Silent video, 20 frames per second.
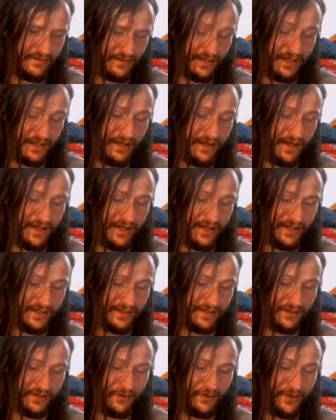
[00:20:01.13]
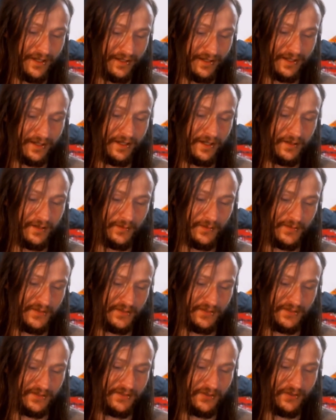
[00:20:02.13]
I had the Queen of
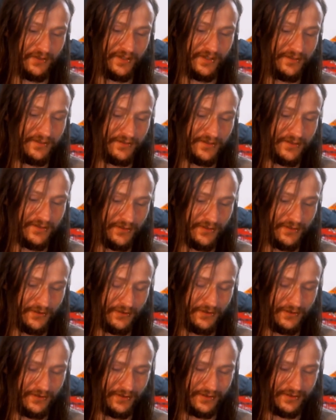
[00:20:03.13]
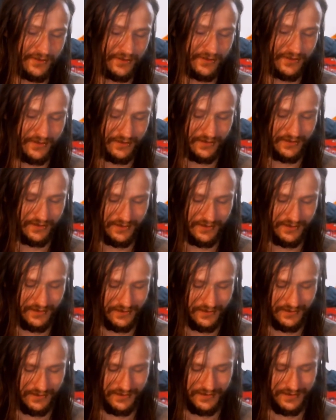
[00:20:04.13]
Cups, Queen of Swords.
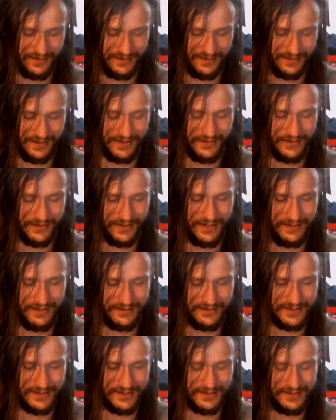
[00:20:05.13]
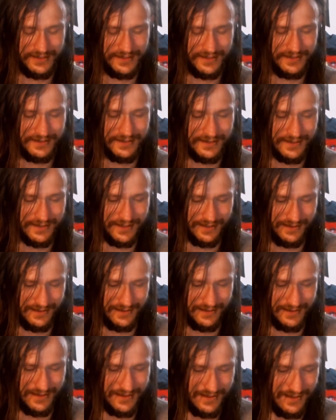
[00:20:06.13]
whenever I was showing you these
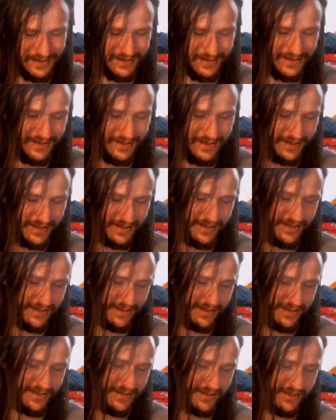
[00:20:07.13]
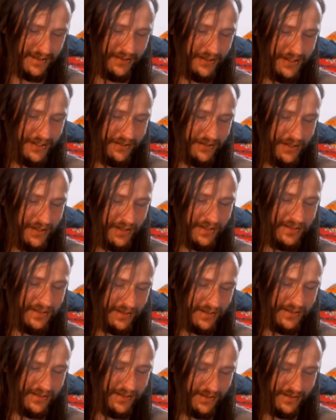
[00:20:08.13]
cards. 3 queens.